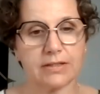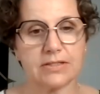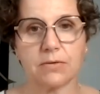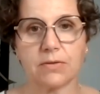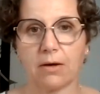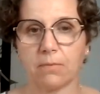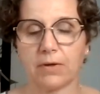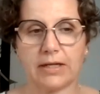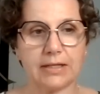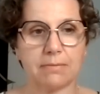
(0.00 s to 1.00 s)
So that
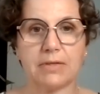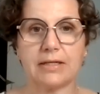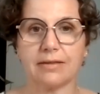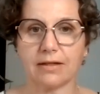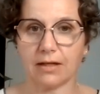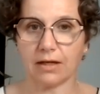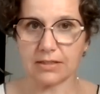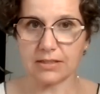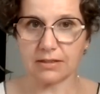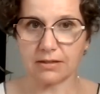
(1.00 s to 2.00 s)
one hit me in the gut.
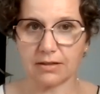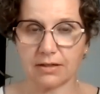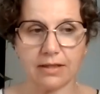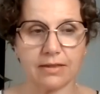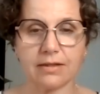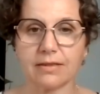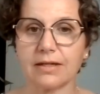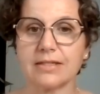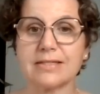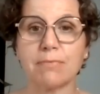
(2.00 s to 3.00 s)
Nothing
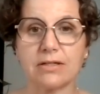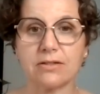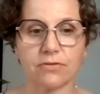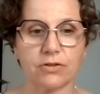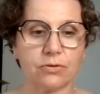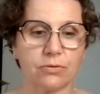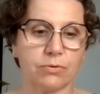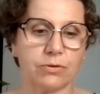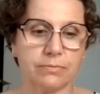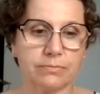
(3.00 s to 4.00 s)
that is meant for you
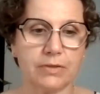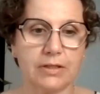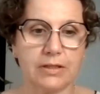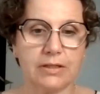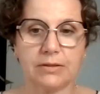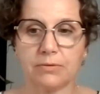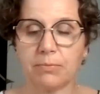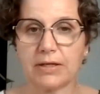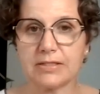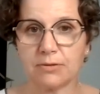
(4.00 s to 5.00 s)
will
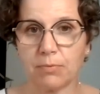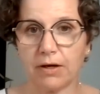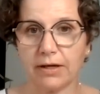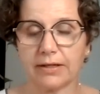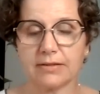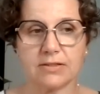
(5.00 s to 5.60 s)
pass you by.